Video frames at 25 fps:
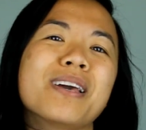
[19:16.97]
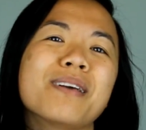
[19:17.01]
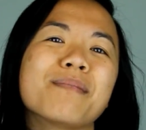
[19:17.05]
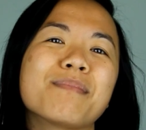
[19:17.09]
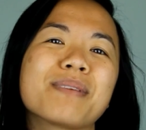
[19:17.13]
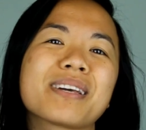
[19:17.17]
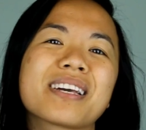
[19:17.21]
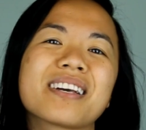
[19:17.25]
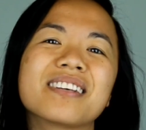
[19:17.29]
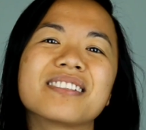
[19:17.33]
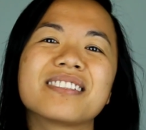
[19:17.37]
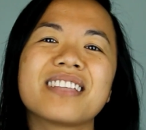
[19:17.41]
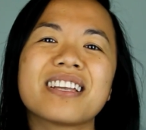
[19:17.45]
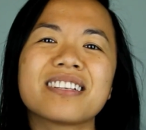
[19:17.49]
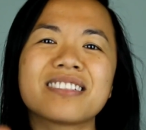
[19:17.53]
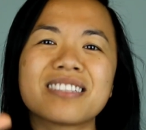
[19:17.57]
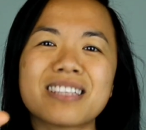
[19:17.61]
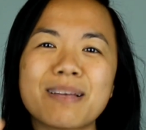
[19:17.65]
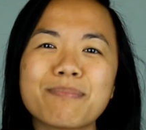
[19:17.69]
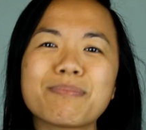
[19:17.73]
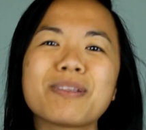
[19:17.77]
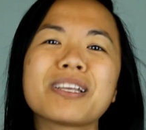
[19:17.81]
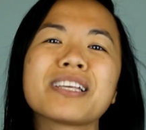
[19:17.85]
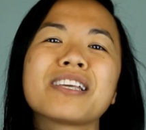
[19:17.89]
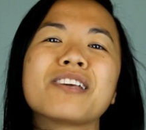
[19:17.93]
Because there's
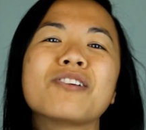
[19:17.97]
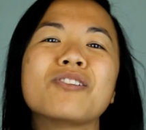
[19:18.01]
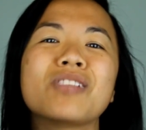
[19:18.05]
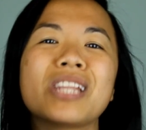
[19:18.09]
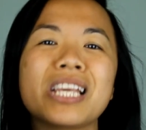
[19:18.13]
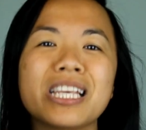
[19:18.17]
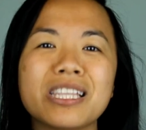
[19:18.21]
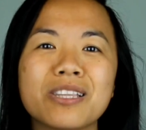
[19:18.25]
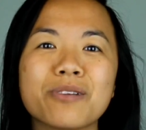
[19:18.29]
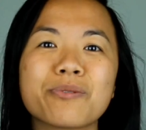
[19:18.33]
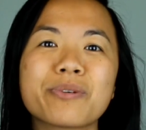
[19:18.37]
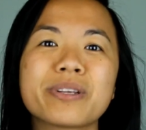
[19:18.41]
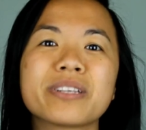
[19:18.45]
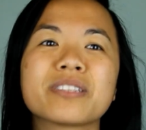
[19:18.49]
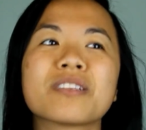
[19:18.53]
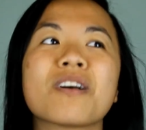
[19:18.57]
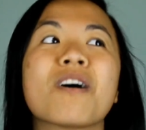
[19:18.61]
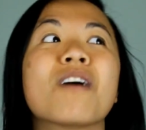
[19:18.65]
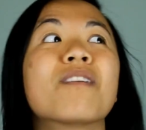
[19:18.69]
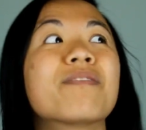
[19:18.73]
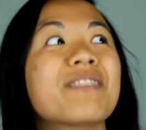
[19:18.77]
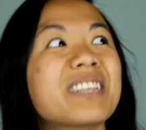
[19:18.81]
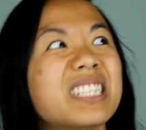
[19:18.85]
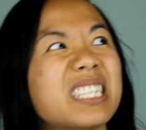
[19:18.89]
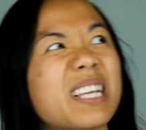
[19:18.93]
something you need to
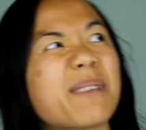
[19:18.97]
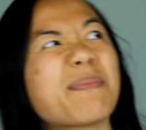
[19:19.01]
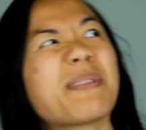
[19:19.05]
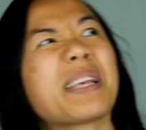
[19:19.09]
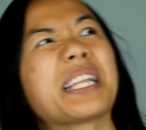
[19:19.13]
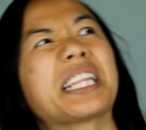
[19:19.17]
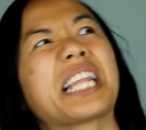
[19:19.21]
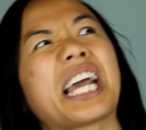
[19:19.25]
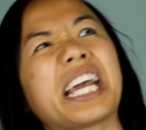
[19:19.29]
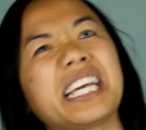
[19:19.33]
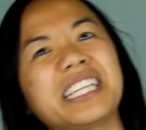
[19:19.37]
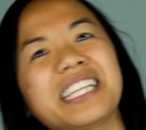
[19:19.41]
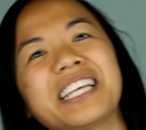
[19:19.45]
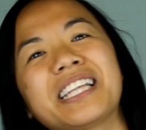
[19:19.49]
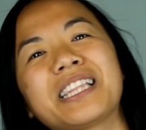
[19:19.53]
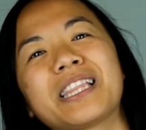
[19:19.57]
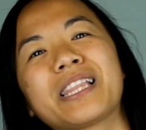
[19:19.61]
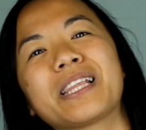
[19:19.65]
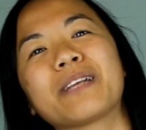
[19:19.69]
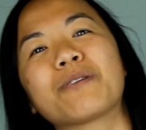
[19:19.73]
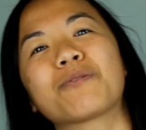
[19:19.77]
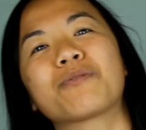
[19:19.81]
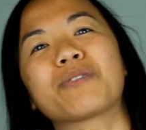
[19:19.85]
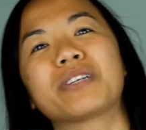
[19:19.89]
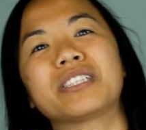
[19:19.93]
resolve and something they need
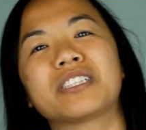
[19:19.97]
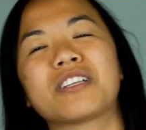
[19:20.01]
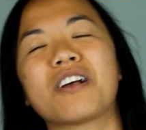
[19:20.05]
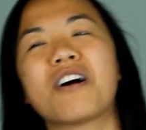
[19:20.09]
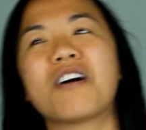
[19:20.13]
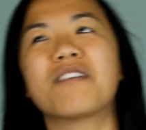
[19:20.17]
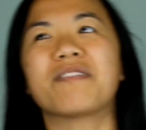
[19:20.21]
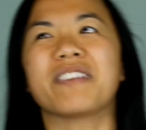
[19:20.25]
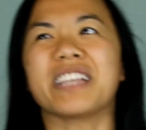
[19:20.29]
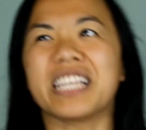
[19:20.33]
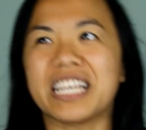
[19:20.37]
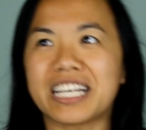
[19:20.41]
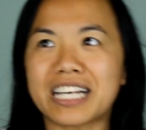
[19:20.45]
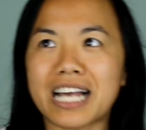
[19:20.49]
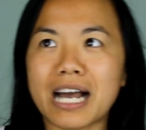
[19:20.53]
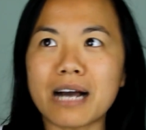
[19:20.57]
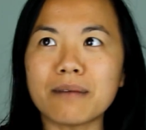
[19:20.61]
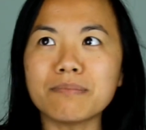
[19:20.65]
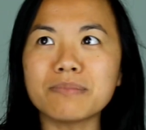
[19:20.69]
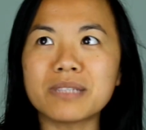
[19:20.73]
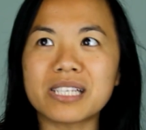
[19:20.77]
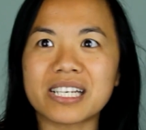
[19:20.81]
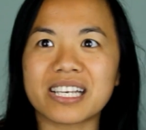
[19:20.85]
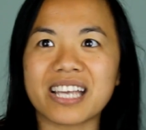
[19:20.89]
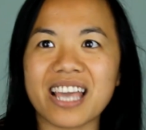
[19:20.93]
to resolve, and you
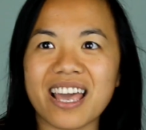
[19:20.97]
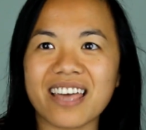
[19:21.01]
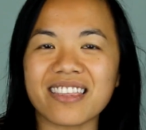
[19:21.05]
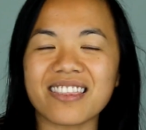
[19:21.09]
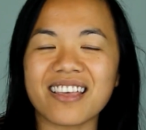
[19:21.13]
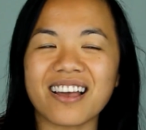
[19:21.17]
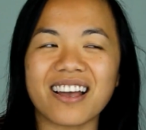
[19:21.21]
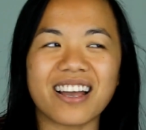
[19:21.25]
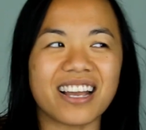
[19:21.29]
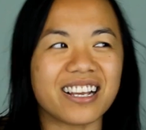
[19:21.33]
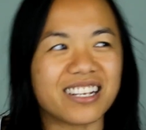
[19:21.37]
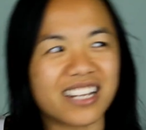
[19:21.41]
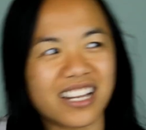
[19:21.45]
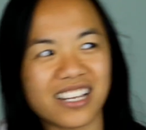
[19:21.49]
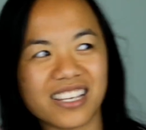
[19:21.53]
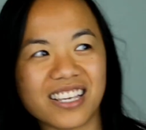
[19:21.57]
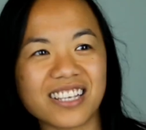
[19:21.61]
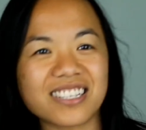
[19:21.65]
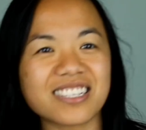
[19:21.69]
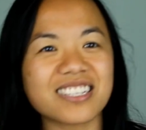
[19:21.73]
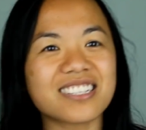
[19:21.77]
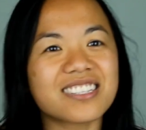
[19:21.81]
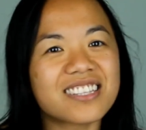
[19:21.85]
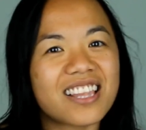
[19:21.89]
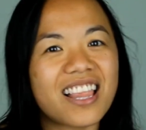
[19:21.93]
come together, and then
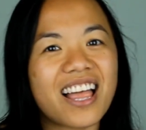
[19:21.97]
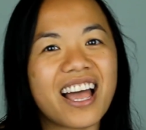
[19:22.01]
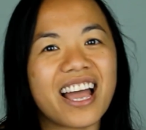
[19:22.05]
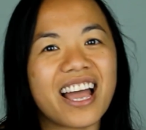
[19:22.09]
you're just